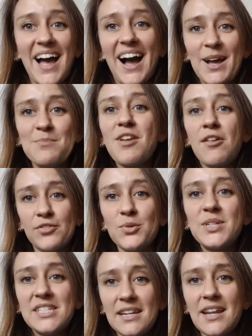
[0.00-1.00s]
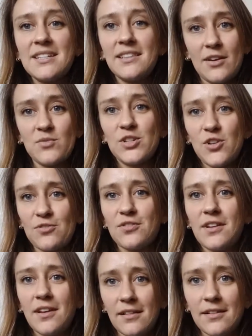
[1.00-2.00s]
I'm not fluent in any language other
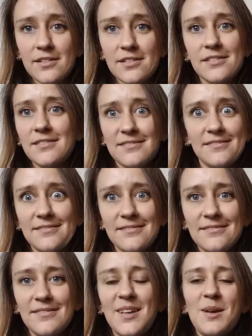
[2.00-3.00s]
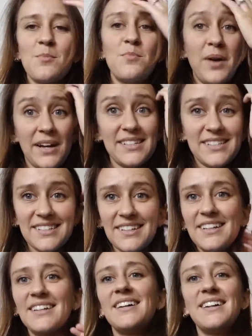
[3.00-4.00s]
than English. But
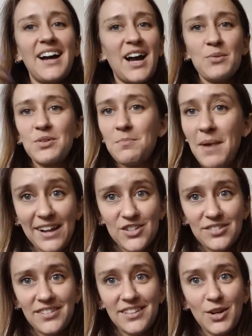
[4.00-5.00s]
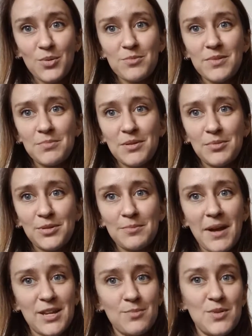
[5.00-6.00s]
I would imagine that there would be people in
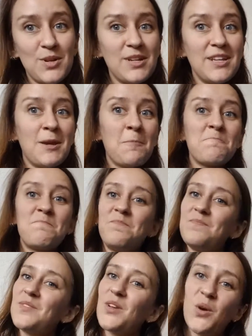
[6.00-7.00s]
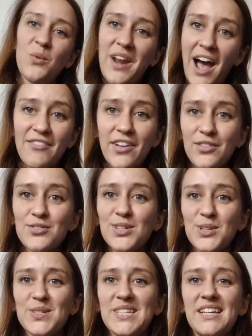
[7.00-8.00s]
my community who would have other
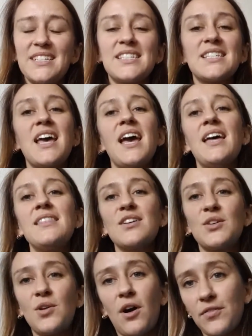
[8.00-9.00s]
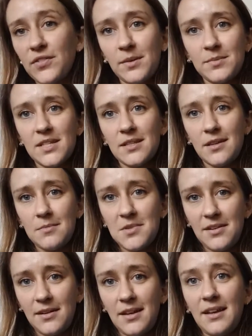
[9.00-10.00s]
skill sets and that could offer them to the
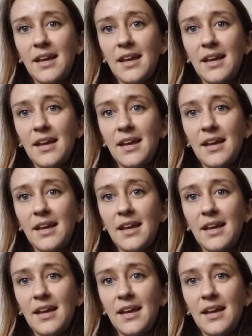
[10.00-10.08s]
community.